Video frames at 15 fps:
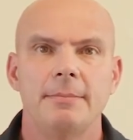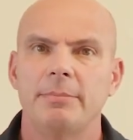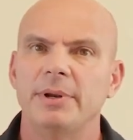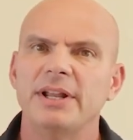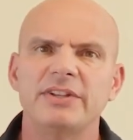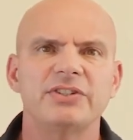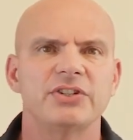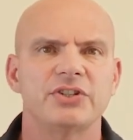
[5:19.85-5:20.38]

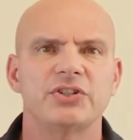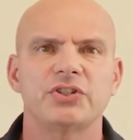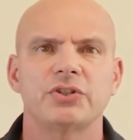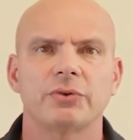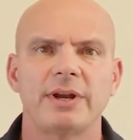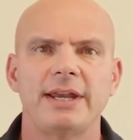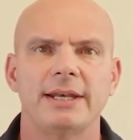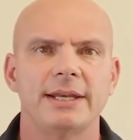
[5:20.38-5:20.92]
But it's a
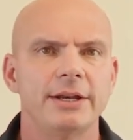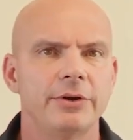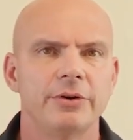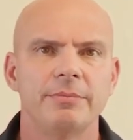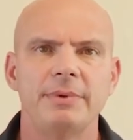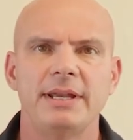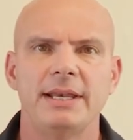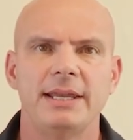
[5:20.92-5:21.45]
straight
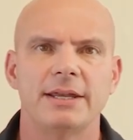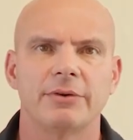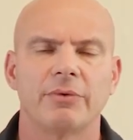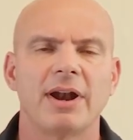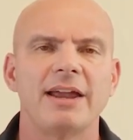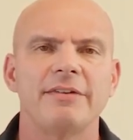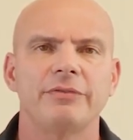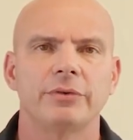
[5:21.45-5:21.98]
intermediate
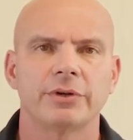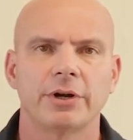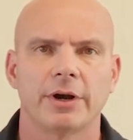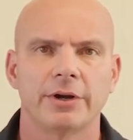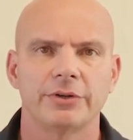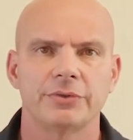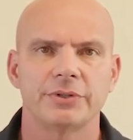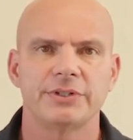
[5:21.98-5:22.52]
rifle
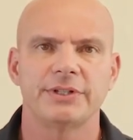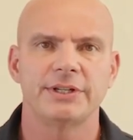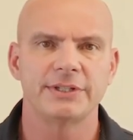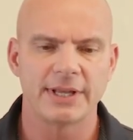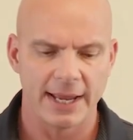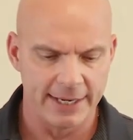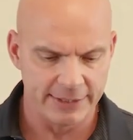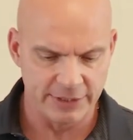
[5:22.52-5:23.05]
cartridge
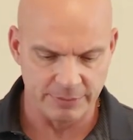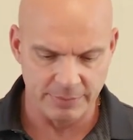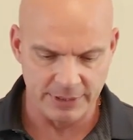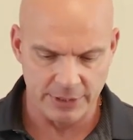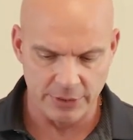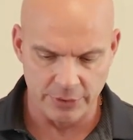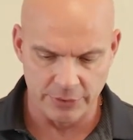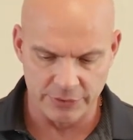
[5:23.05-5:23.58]
designed to be
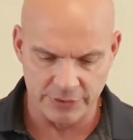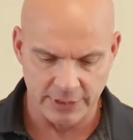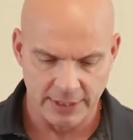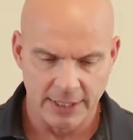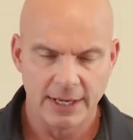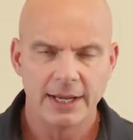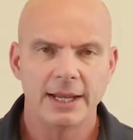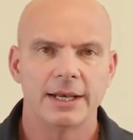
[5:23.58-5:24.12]
used
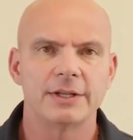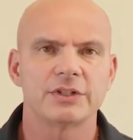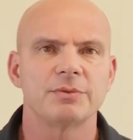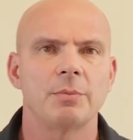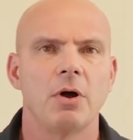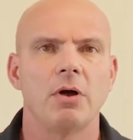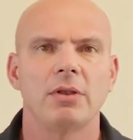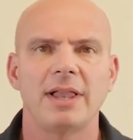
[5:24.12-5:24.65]
in a
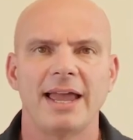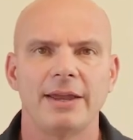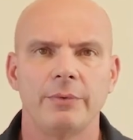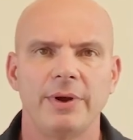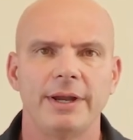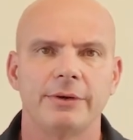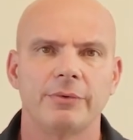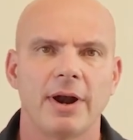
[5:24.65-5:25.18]
small
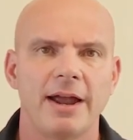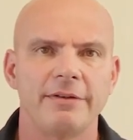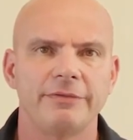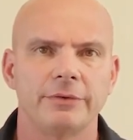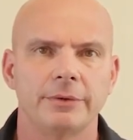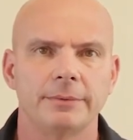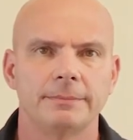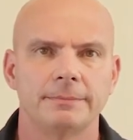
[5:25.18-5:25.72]
lightweight
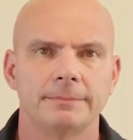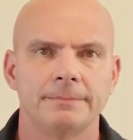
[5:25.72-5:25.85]
rifle.